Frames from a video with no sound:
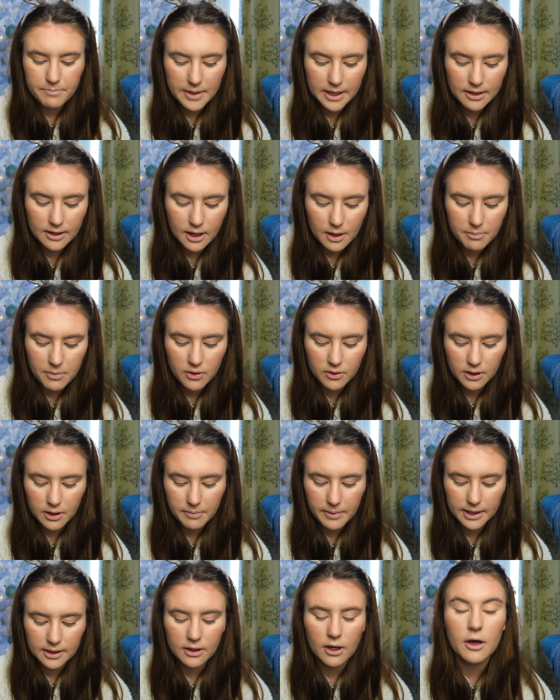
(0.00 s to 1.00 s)
Bingo,
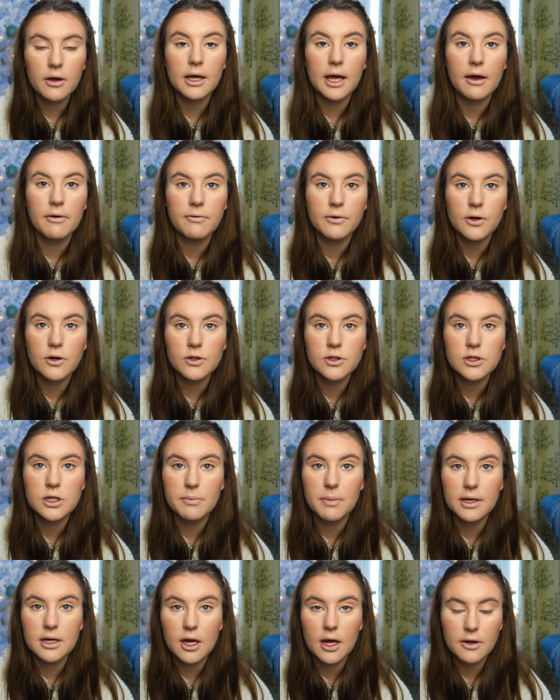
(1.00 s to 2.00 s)
bongo, bango. Okay, I forgot to do
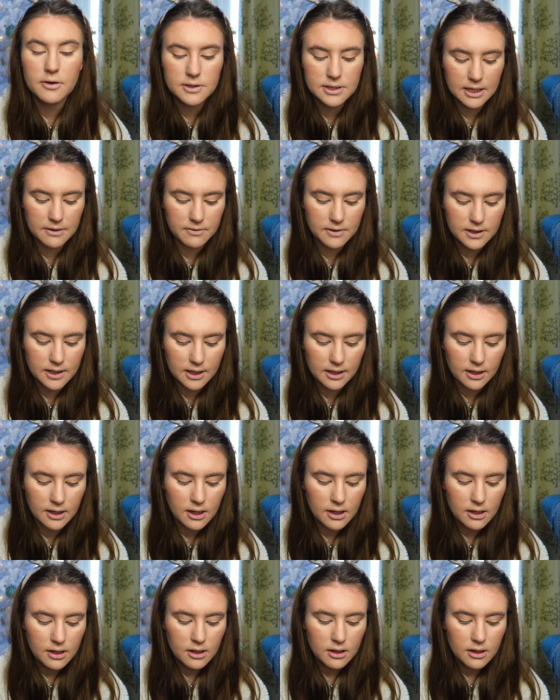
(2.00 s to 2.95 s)
my nose and everything.